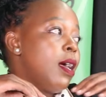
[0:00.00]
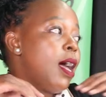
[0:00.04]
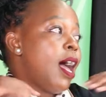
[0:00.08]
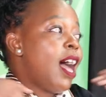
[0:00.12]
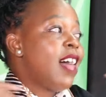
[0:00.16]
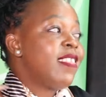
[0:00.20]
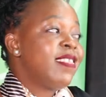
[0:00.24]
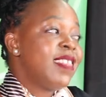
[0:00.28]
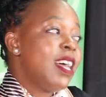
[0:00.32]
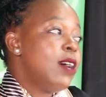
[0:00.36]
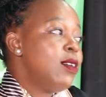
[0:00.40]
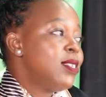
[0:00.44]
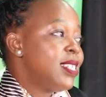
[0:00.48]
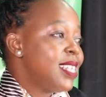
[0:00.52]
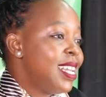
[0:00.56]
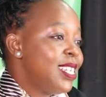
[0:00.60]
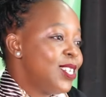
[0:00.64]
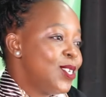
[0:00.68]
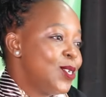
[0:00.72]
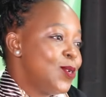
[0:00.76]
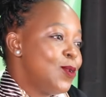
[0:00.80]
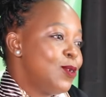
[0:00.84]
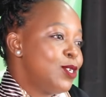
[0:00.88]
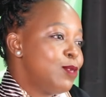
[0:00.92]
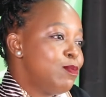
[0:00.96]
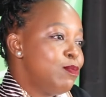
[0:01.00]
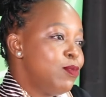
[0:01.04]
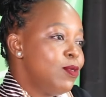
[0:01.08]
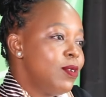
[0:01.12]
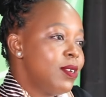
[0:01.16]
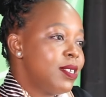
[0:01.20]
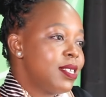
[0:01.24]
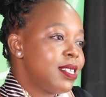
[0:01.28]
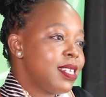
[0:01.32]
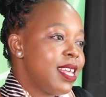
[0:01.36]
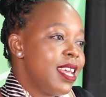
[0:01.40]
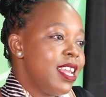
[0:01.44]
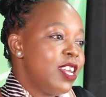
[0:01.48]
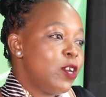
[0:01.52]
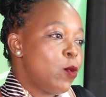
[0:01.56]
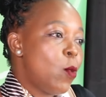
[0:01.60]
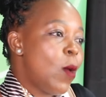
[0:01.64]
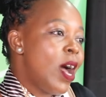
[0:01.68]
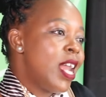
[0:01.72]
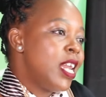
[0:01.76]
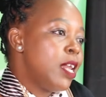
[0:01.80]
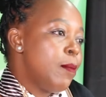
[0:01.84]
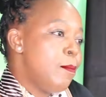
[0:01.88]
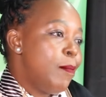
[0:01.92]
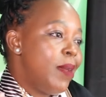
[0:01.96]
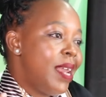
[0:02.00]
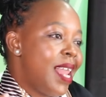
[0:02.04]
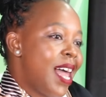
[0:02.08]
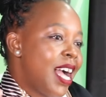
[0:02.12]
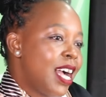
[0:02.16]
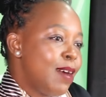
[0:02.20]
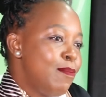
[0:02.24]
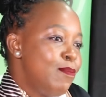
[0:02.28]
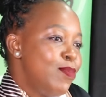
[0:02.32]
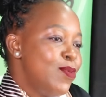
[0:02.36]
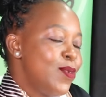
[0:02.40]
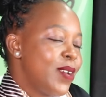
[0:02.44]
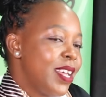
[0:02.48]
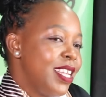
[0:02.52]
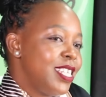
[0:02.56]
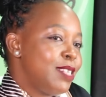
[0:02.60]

1,000 notebooks and one black book,